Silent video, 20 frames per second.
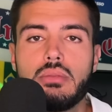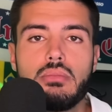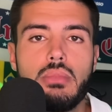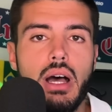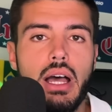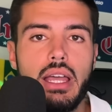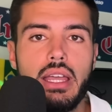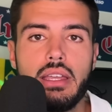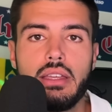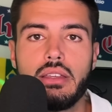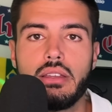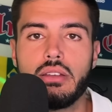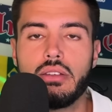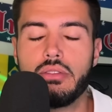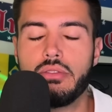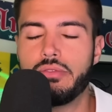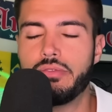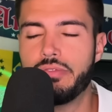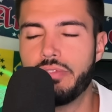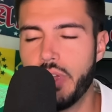my
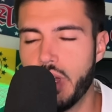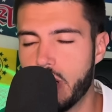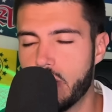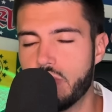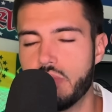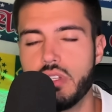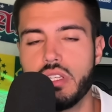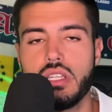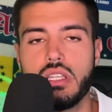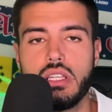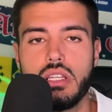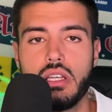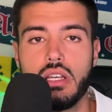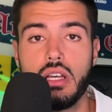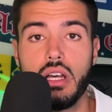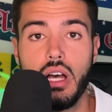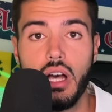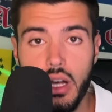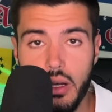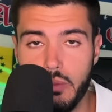very
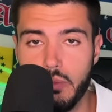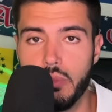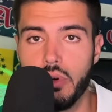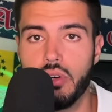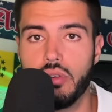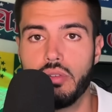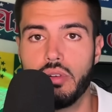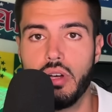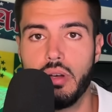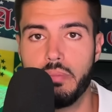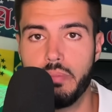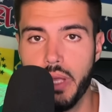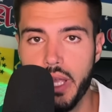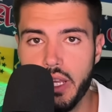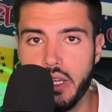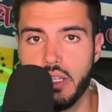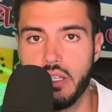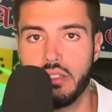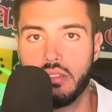humble opinion.